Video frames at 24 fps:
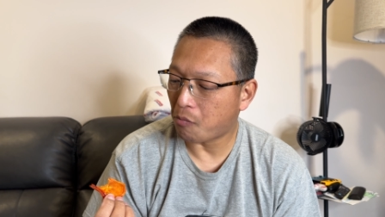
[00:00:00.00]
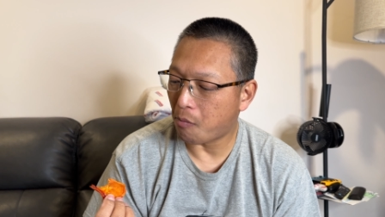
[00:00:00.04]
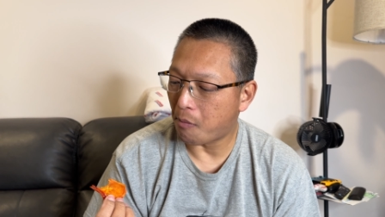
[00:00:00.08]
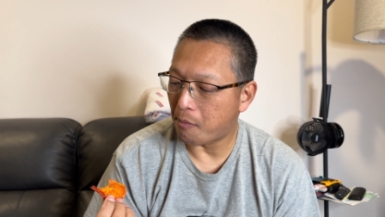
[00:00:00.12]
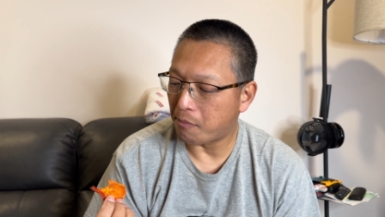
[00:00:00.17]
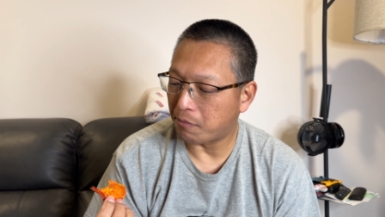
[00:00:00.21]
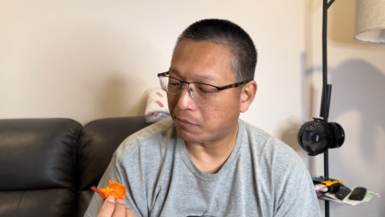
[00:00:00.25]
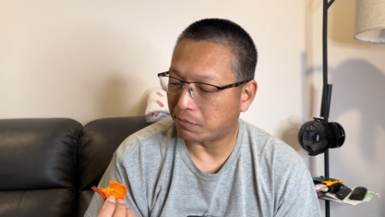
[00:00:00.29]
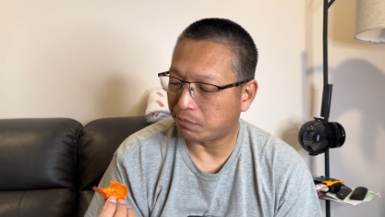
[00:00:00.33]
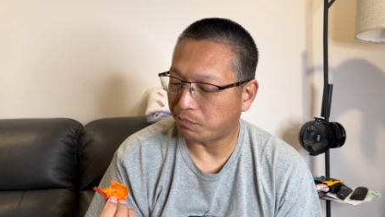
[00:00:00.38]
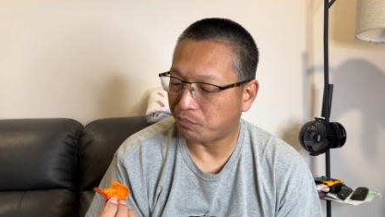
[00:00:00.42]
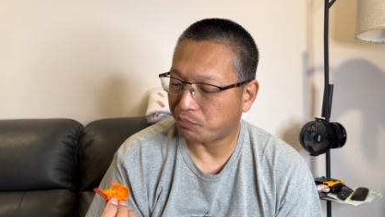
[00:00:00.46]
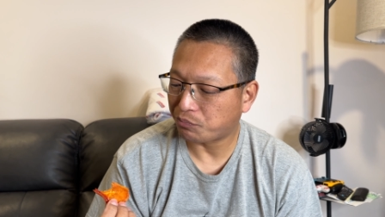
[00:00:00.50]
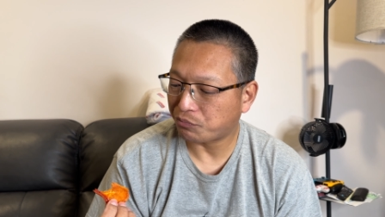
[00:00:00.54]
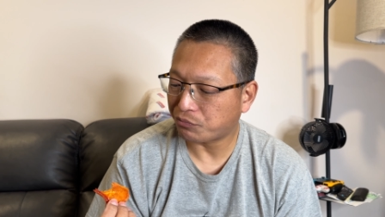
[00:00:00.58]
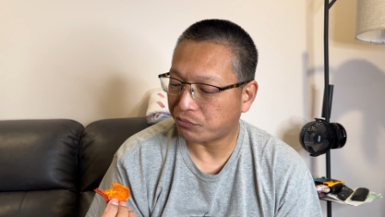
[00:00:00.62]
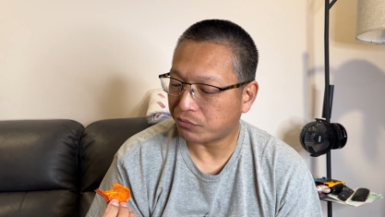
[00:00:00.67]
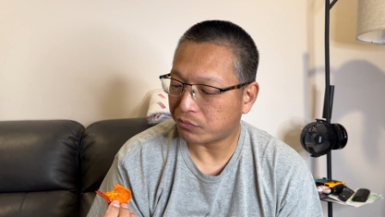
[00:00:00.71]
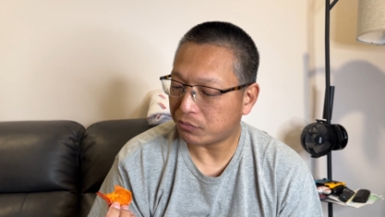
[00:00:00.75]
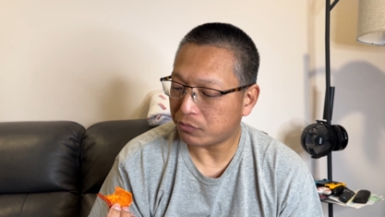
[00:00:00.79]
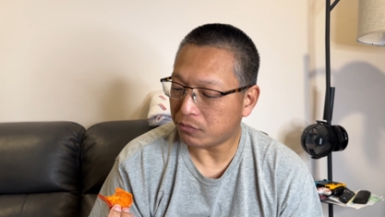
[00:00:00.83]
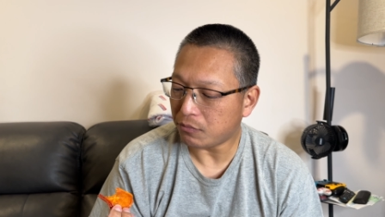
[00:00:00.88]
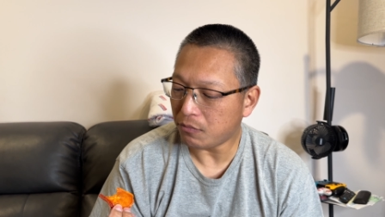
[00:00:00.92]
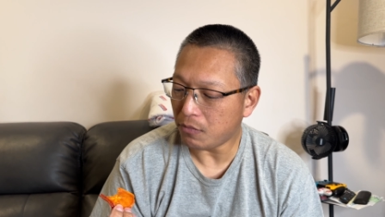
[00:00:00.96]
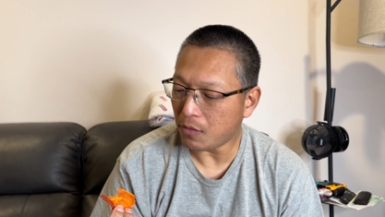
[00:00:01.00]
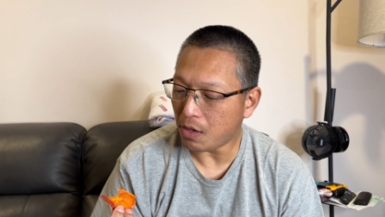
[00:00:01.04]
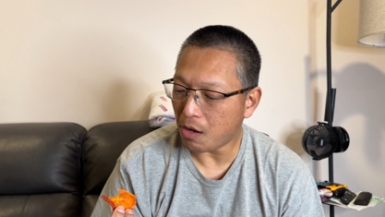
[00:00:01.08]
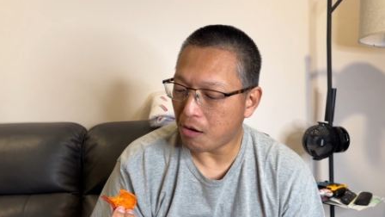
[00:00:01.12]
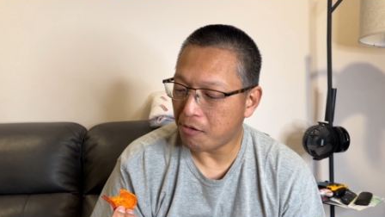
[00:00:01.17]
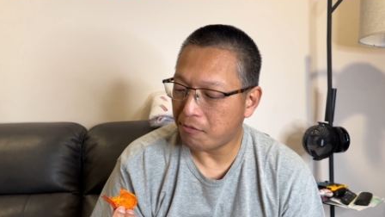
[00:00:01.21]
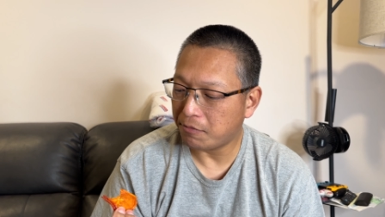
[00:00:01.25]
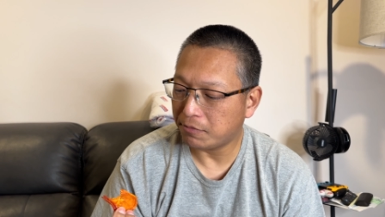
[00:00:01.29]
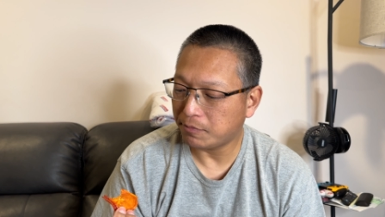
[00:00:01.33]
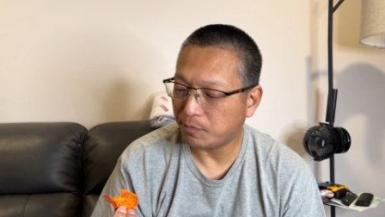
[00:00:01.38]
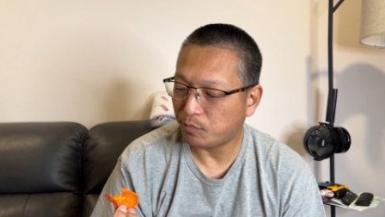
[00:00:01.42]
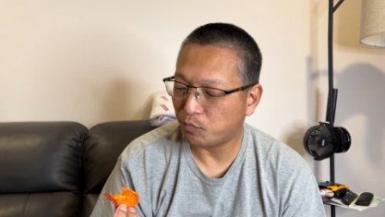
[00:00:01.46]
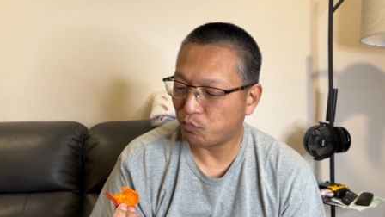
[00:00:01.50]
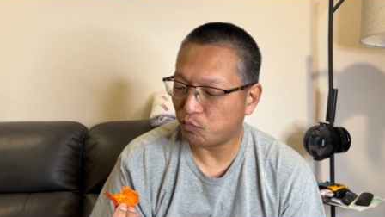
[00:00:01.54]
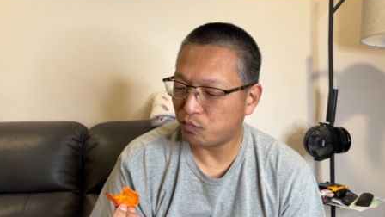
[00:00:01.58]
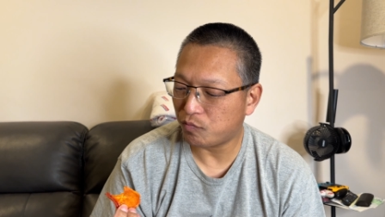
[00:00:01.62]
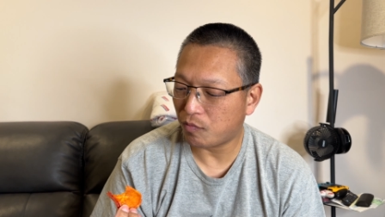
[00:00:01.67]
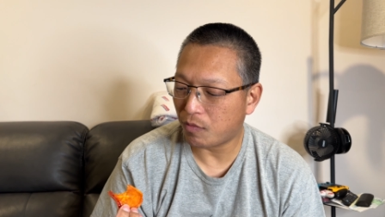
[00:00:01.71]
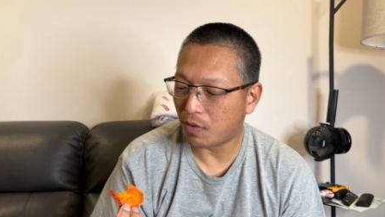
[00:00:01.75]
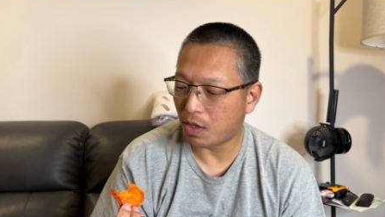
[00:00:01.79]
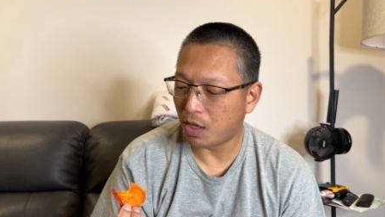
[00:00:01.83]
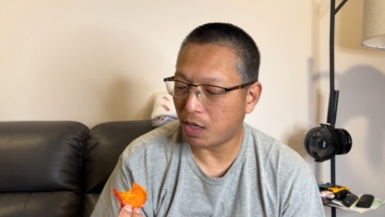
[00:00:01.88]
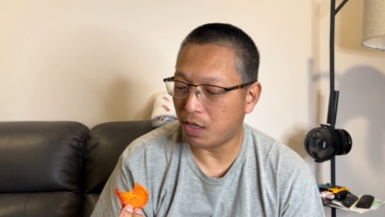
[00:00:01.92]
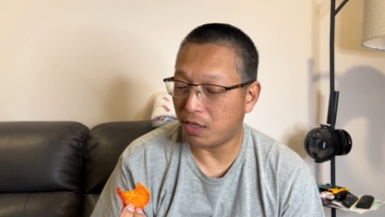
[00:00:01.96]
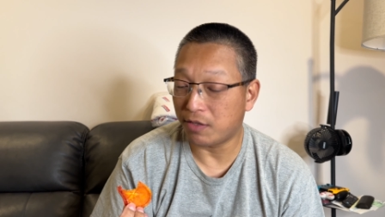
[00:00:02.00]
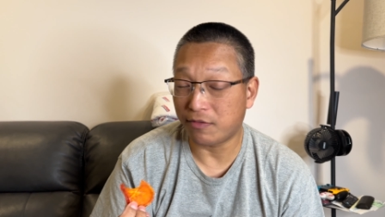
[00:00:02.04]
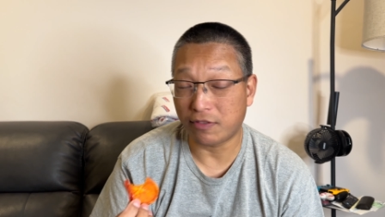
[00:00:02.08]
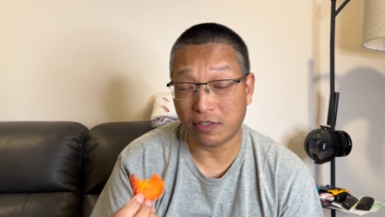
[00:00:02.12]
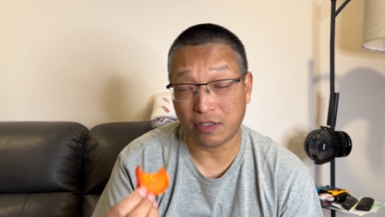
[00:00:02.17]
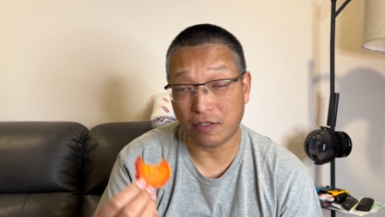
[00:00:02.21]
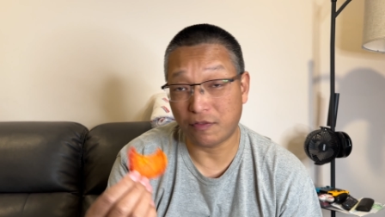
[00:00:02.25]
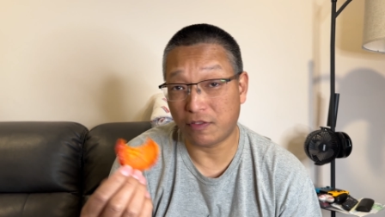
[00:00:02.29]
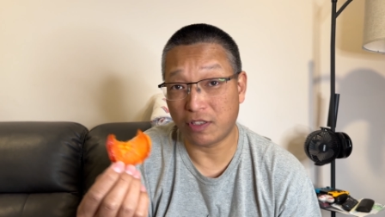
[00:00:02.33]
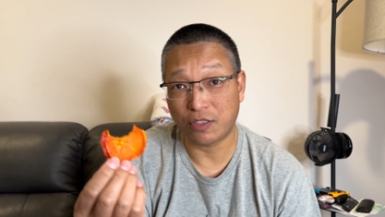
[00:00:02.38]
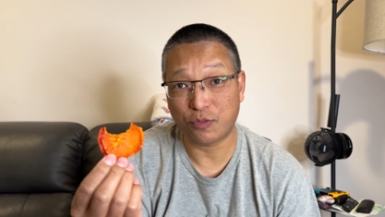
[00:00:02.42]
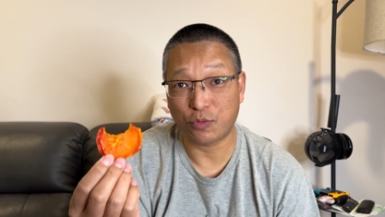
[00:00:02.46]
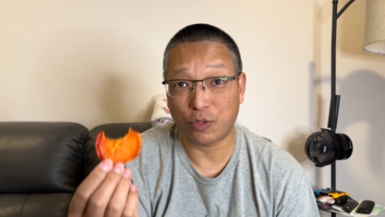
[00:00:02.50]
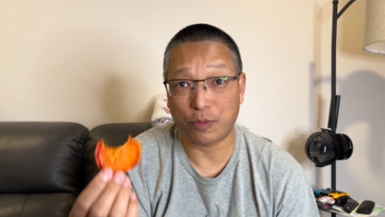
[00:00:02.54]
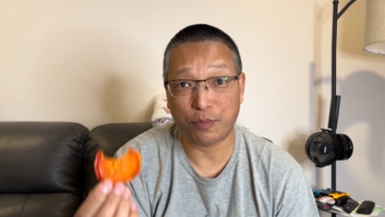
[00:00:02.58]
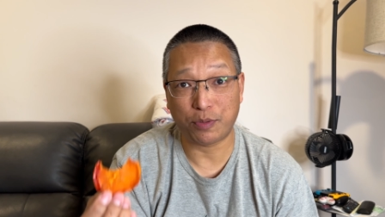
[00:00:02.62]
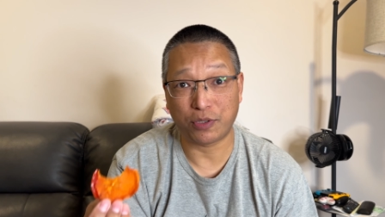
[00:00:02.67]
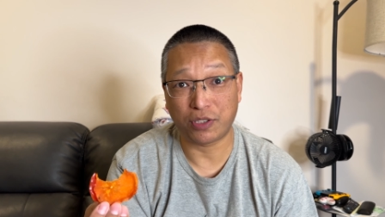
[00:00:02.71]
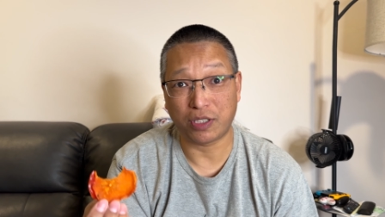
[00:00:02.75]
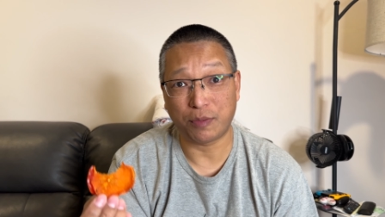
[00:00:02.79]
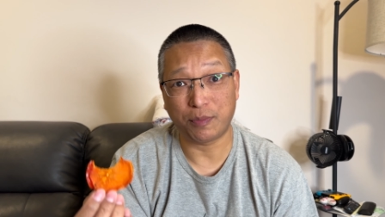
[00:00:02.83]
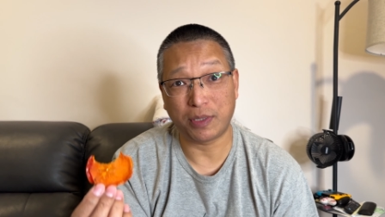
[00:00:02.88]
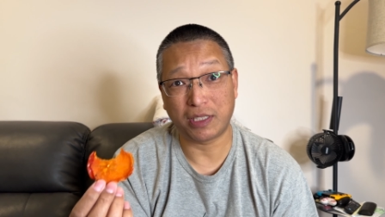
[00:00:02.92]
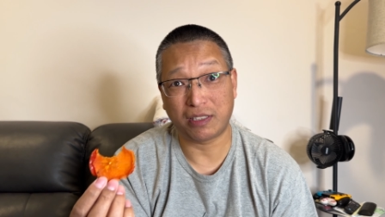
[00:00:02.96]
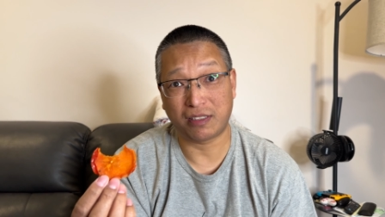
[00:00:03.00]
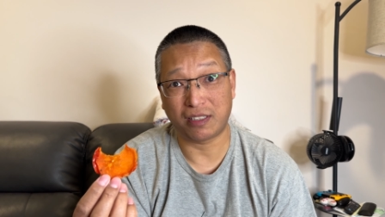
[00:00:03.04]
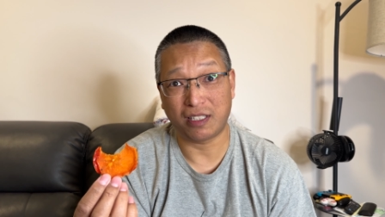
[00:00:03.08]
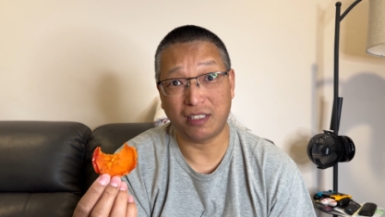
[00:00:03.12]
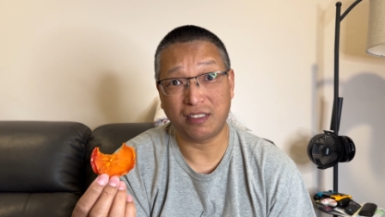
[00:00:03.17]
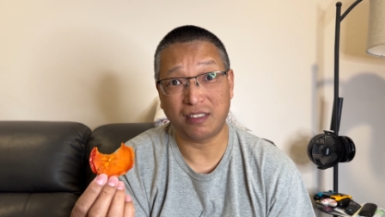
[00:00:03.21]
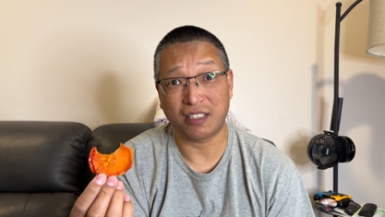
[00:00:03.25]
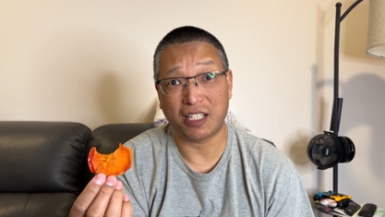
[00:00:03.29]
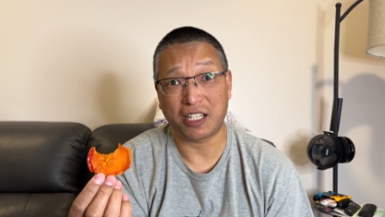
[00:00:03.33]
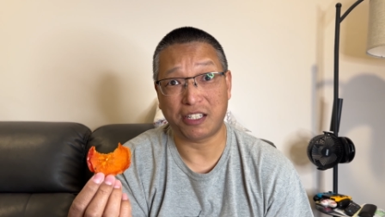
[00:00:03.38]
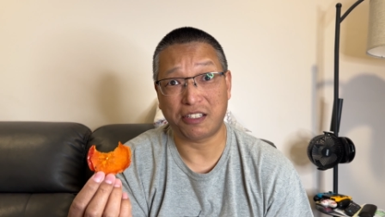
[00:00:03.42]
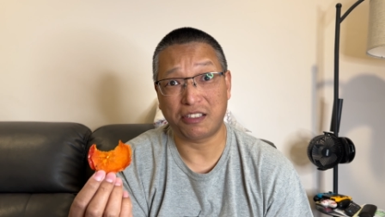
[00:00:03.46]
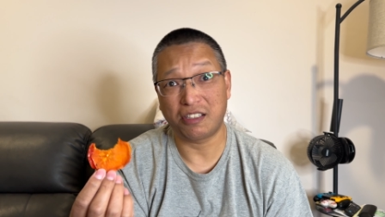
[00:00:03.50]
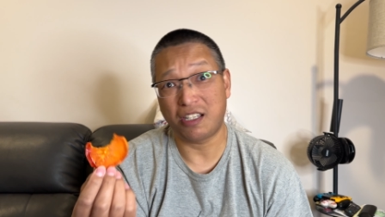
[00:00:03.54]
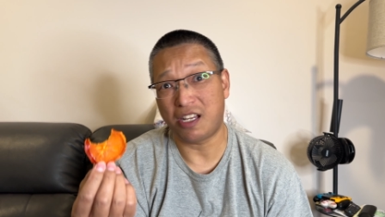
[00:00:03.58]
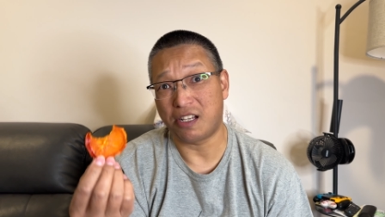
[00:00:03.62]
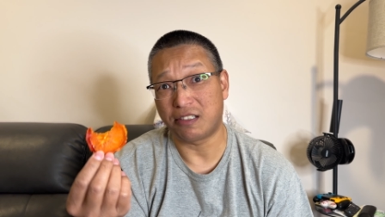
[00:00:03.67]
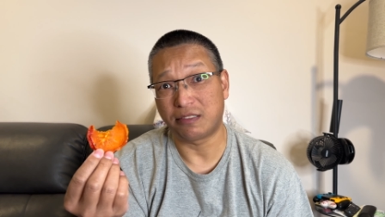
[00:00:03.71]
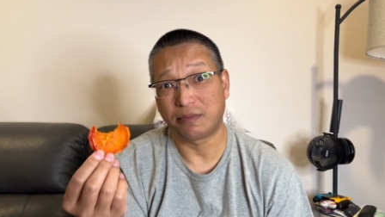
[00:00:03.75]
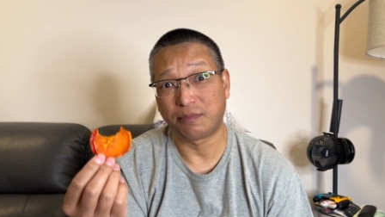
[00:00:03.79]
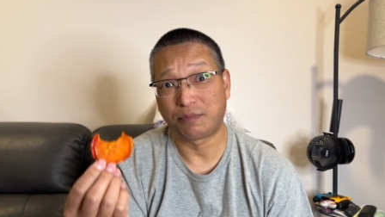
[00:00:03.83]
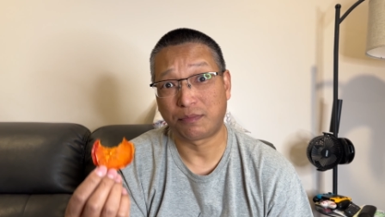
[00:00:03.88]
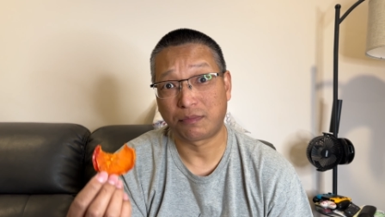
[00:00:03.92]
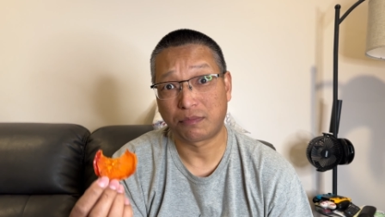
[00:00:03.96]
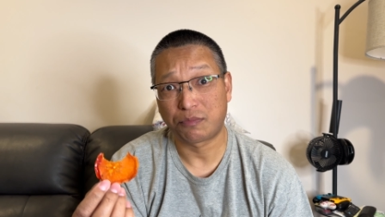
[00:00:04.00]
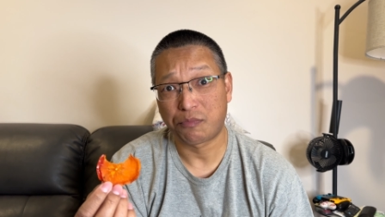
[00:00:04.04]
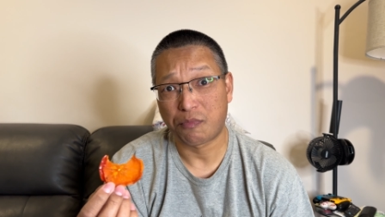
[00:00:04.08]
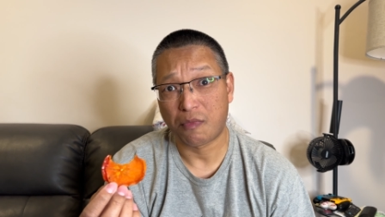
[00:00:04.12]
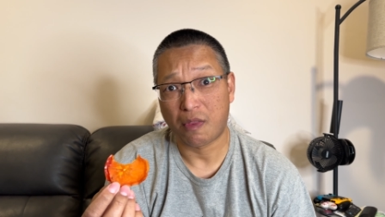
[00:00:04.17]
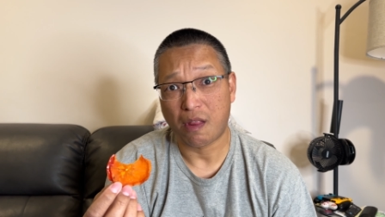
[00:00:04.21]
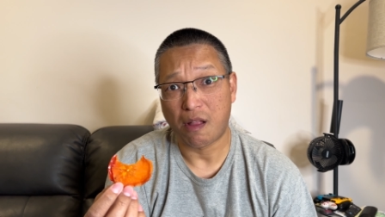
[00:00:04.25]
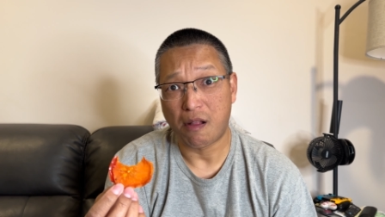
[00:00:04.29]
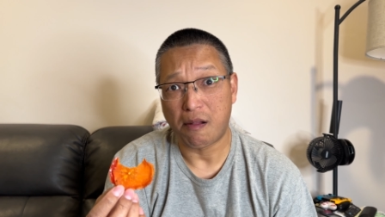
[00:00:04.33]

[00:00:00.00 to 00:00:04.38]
Tastes like a persimmon. If, if, this is what persimmons taste like, yeah. Yeah.